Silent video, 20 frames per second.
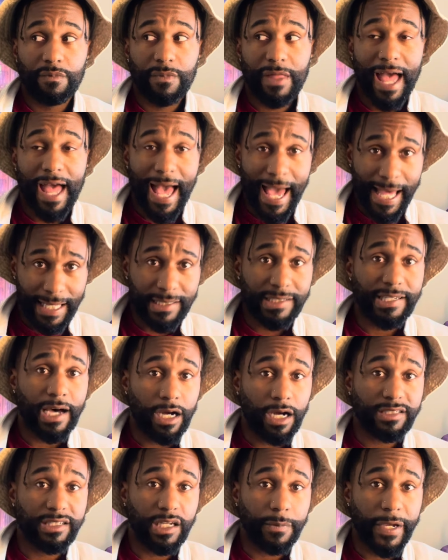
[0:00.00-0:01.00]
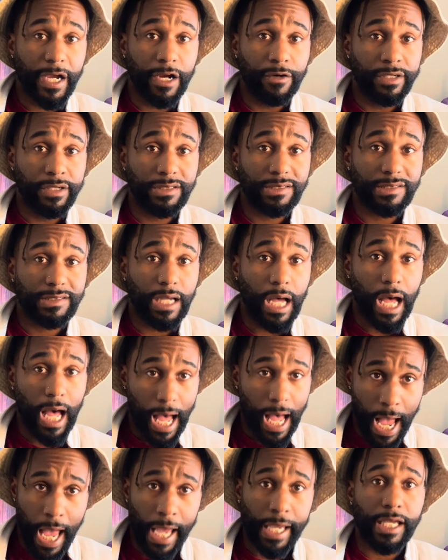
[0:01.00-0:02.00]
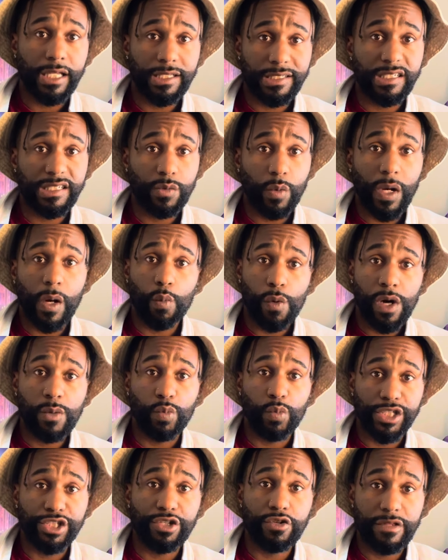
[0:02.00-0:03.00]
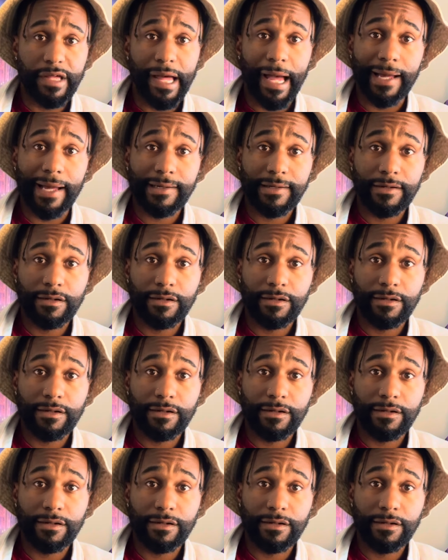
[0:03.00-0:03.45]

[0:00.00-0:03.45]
had toxic parents, I could see why one would do that.